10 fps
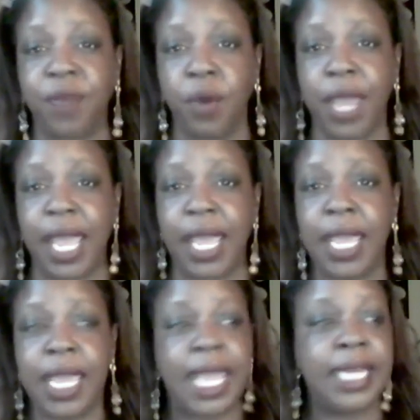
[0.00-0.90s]

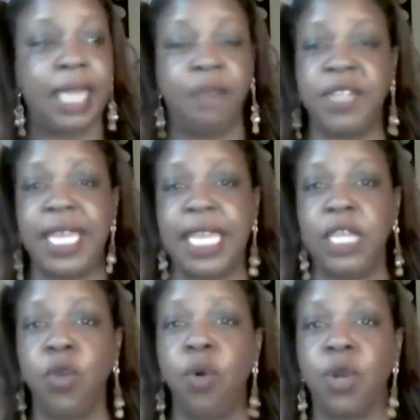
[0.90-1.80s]
okay, and of
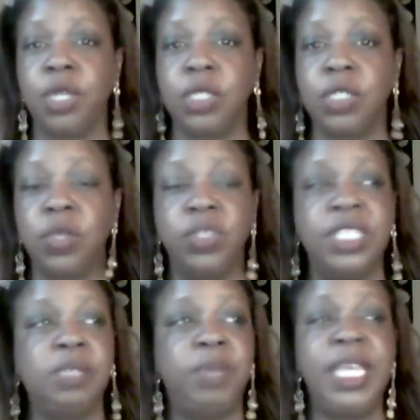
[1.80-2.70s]
taking yours. So
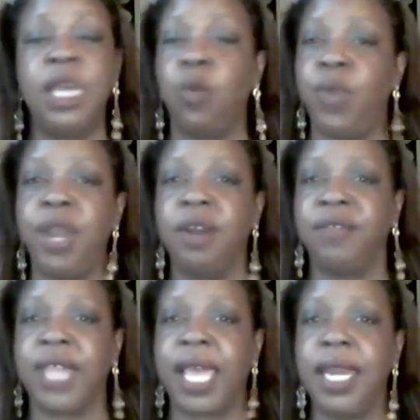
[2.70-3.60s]
just be aware
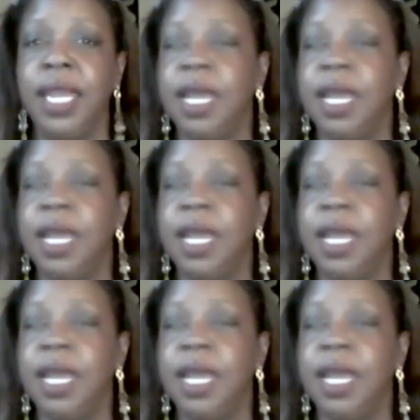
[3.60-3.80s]
of that.